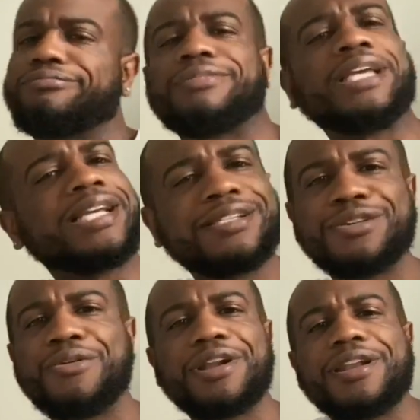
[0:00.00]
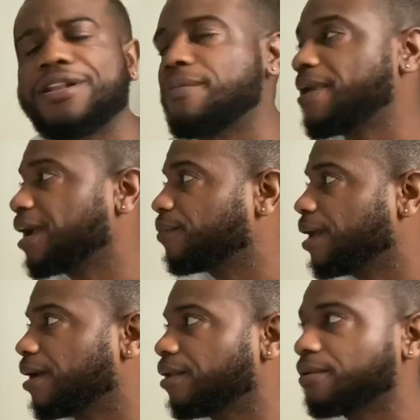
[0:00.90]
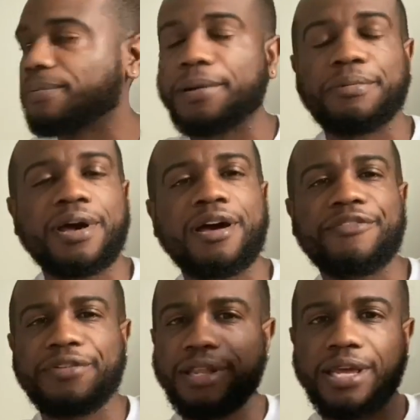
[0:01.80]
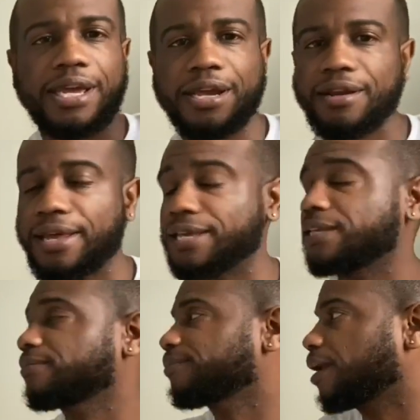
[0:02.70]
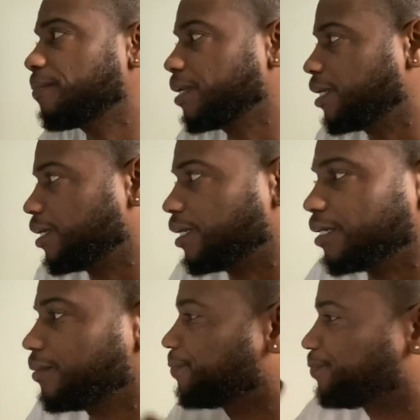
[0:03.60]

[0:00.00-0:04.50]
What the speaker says: things going on in the background, a purple outfit, hair, like, I mean...